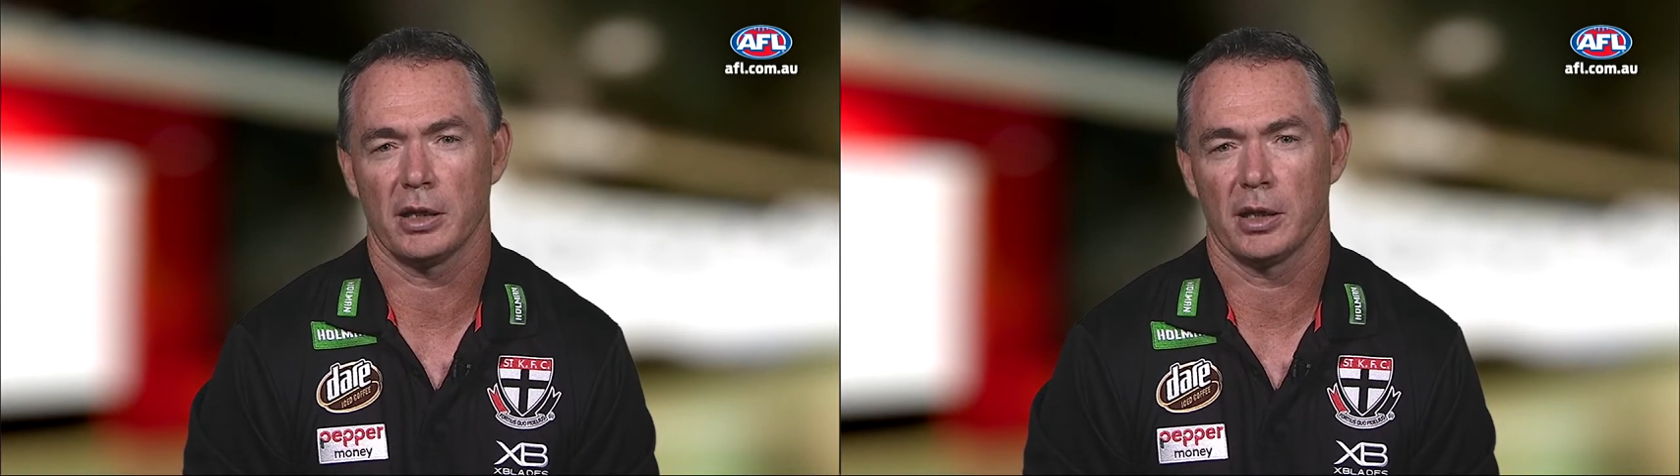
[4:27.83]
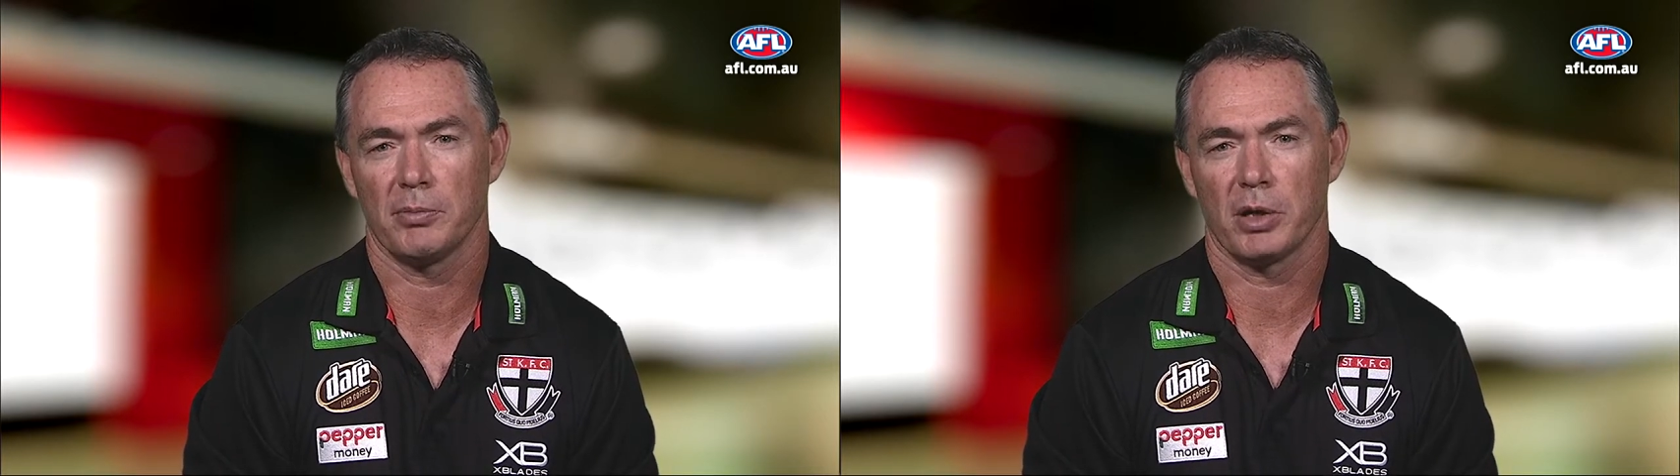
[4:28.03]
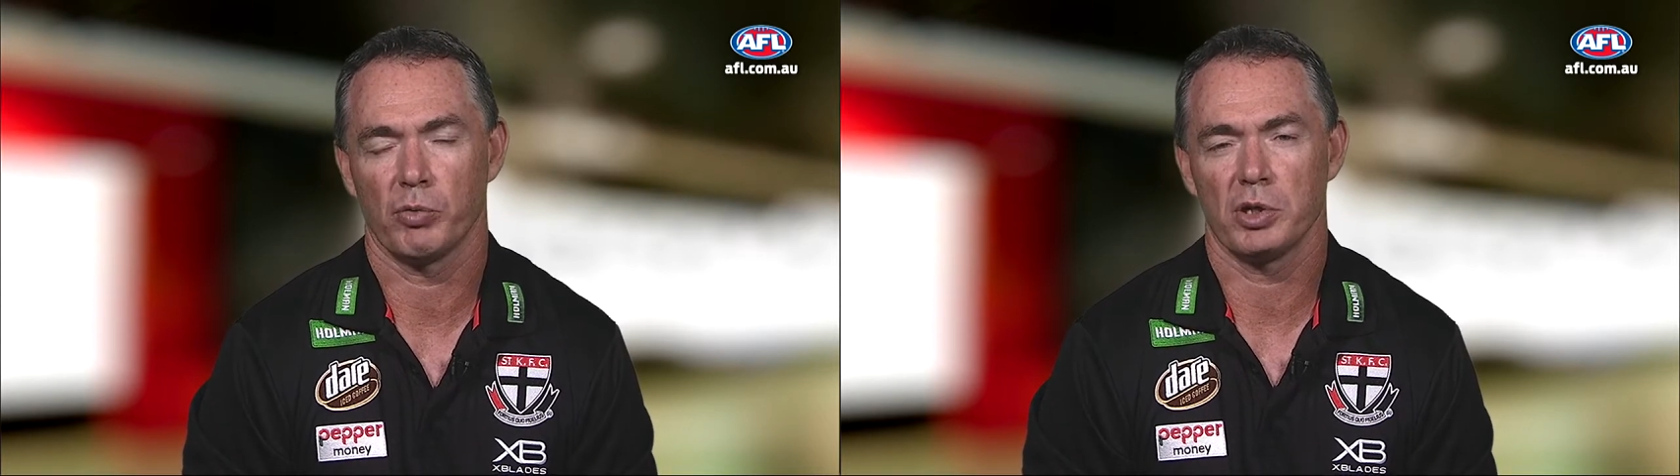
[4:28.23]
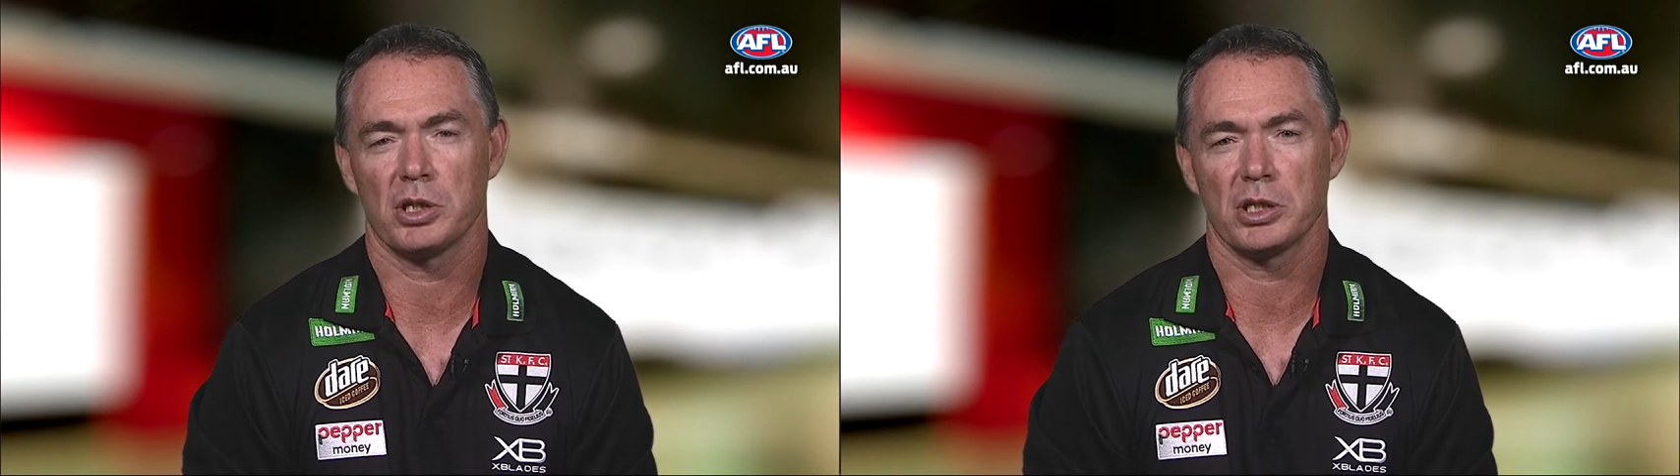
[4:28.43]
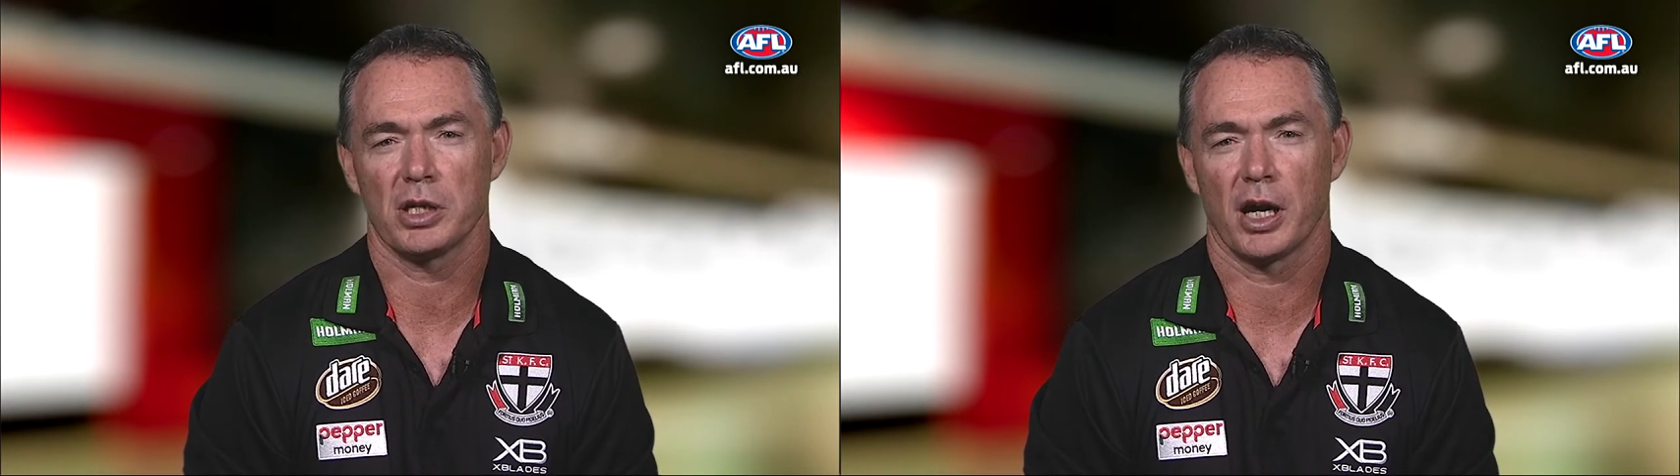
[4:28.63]
um, and we
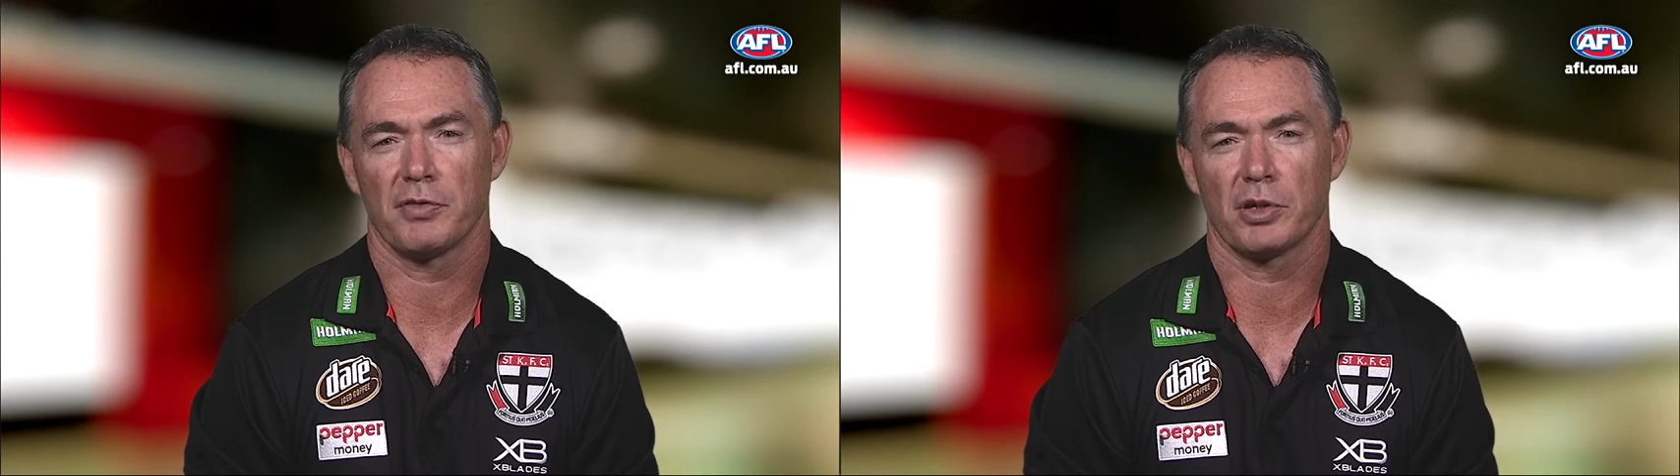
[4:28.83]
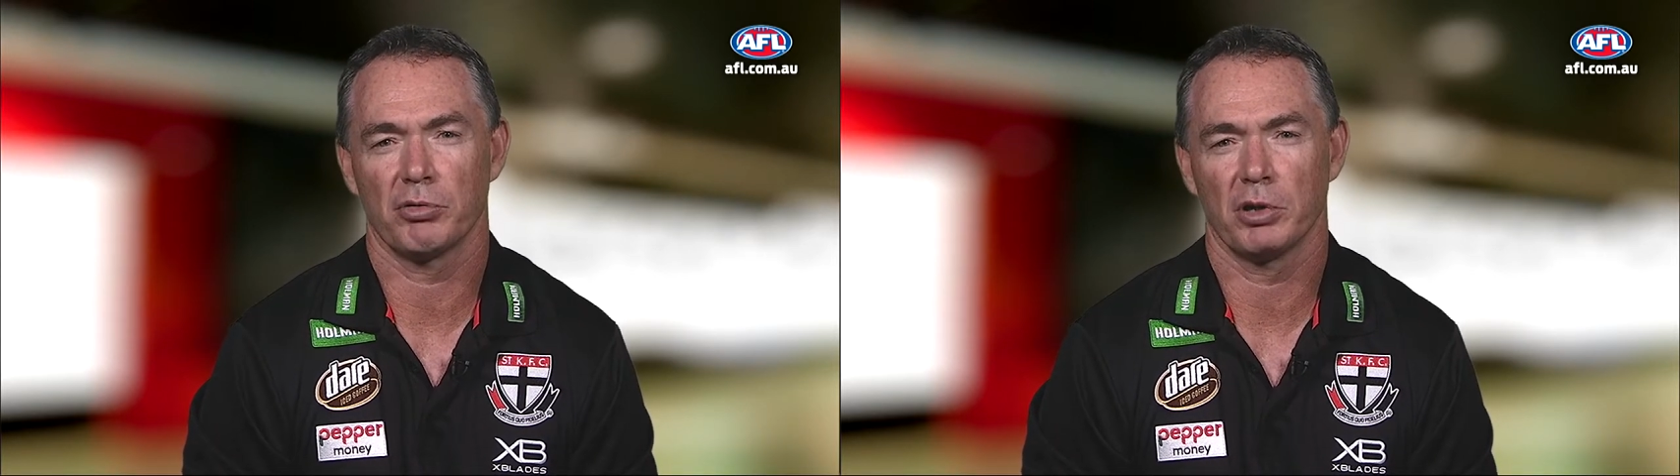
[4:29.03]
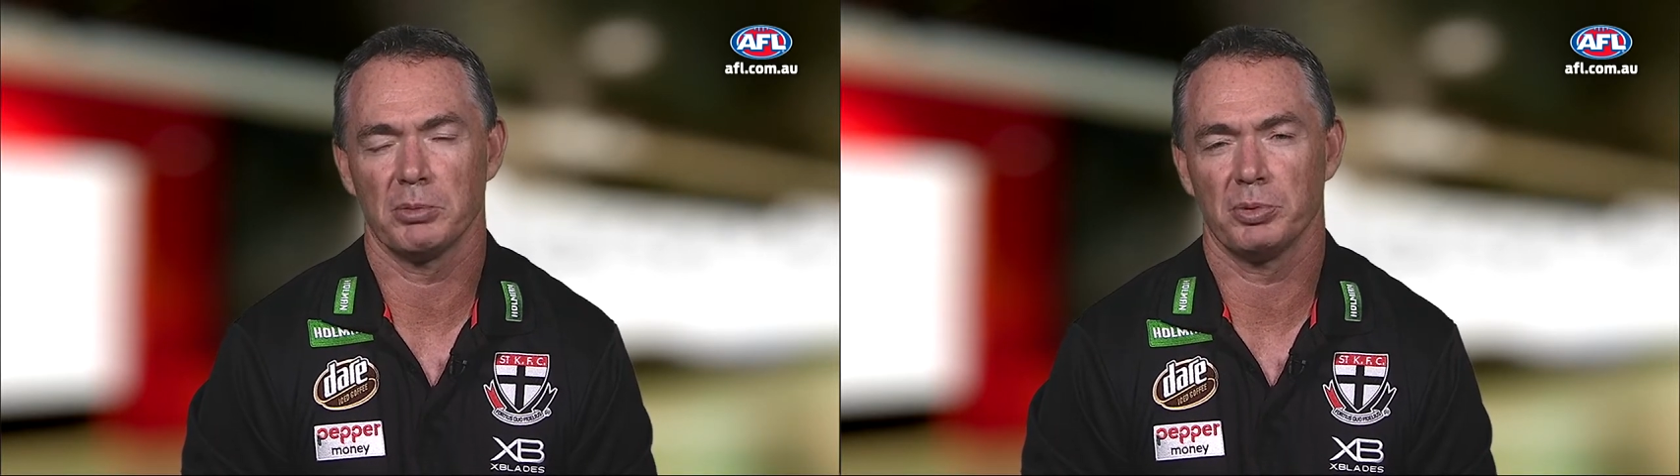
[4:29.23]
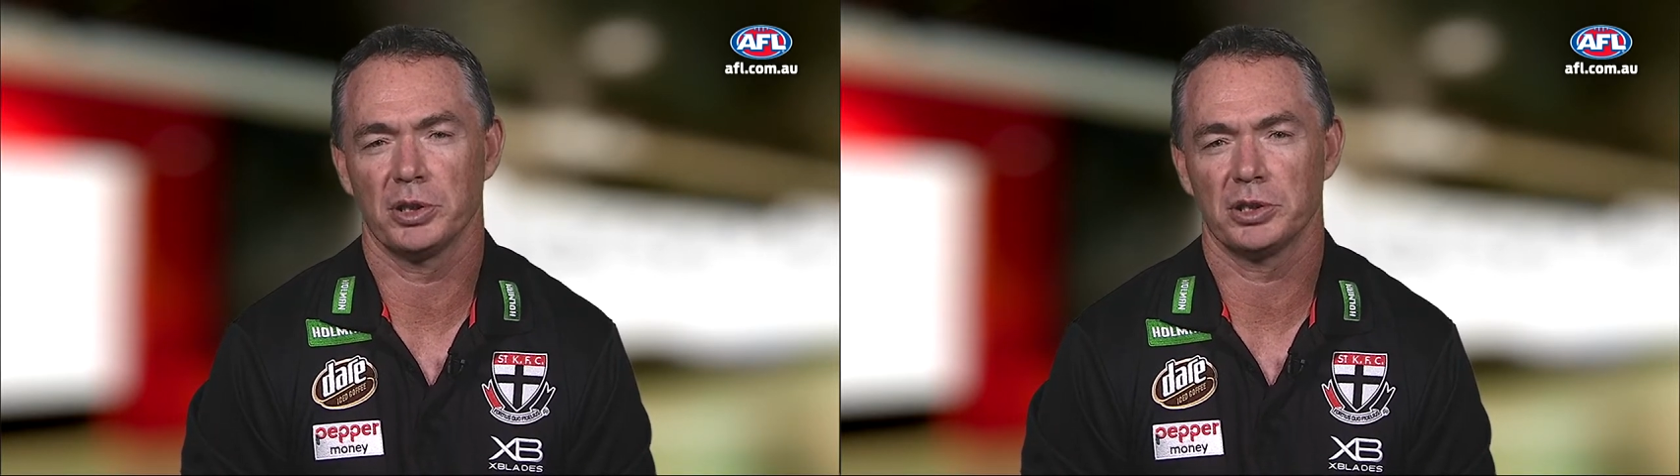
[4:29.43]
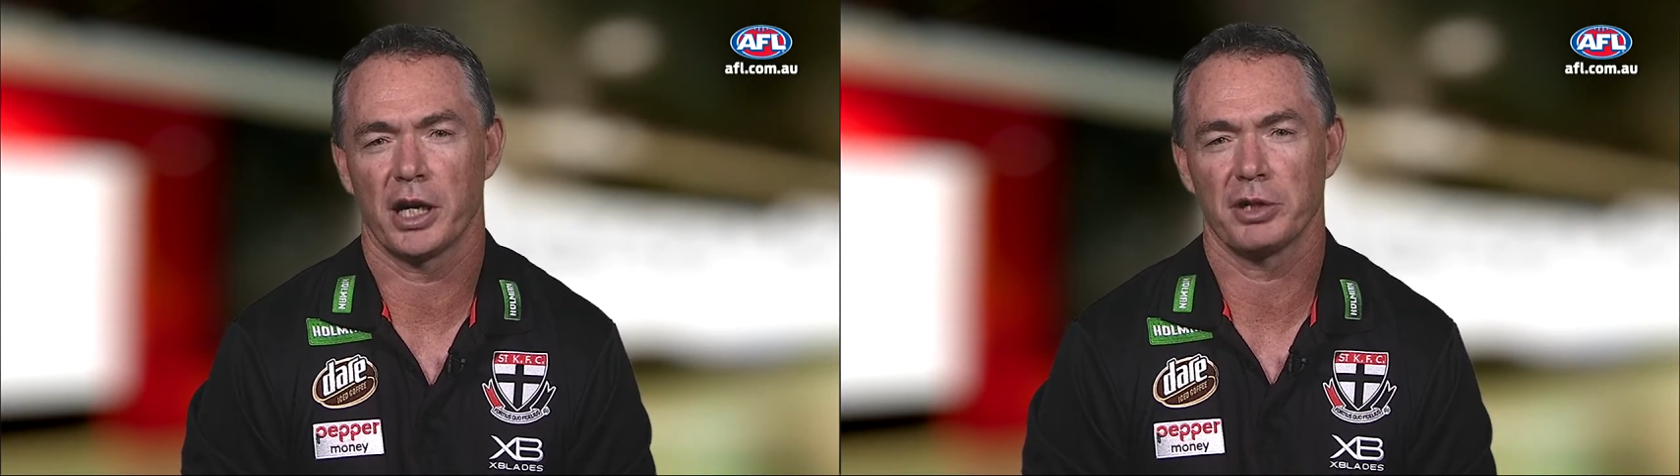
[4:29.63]
think Dave can really be a
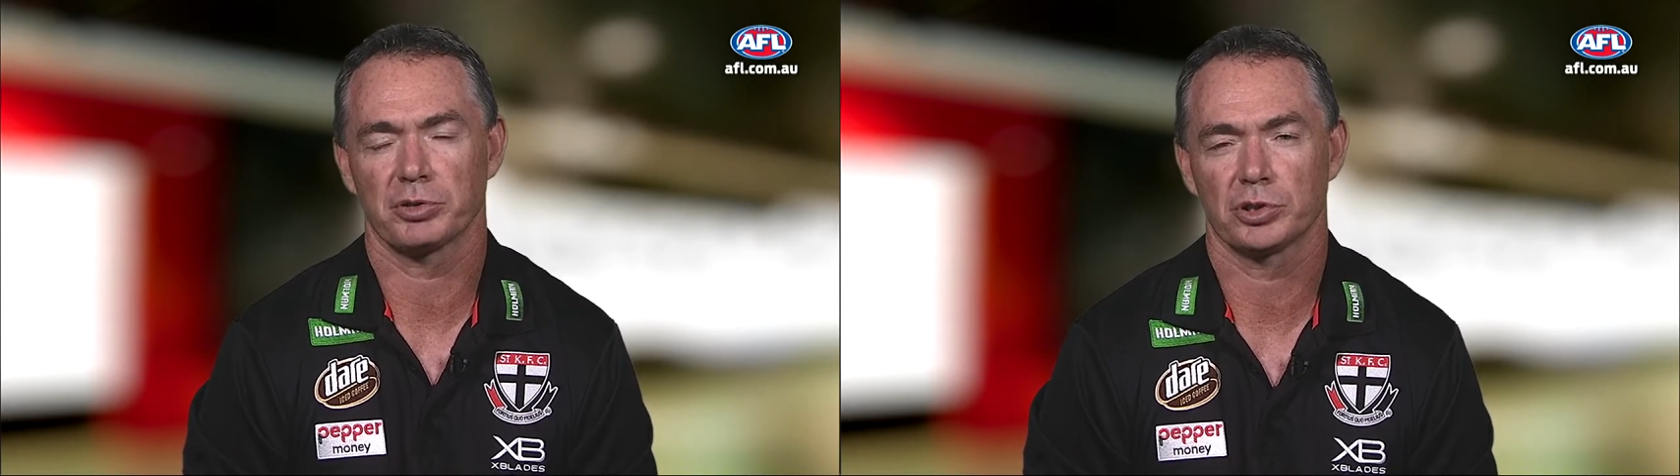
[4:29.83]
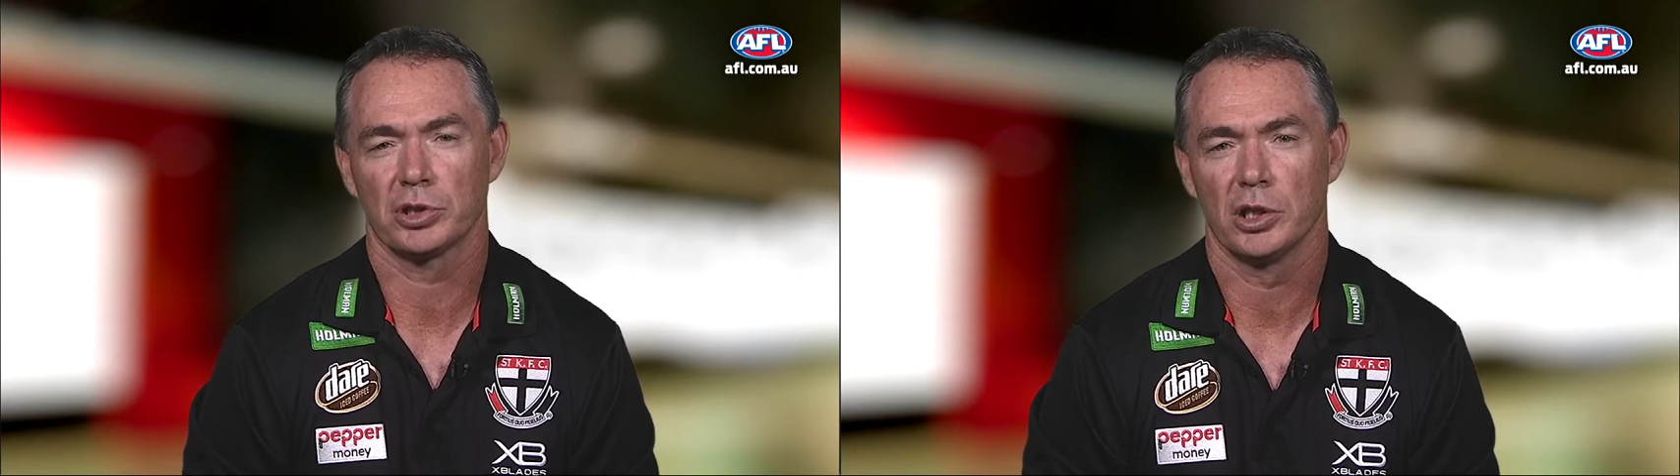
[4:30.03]
dangerous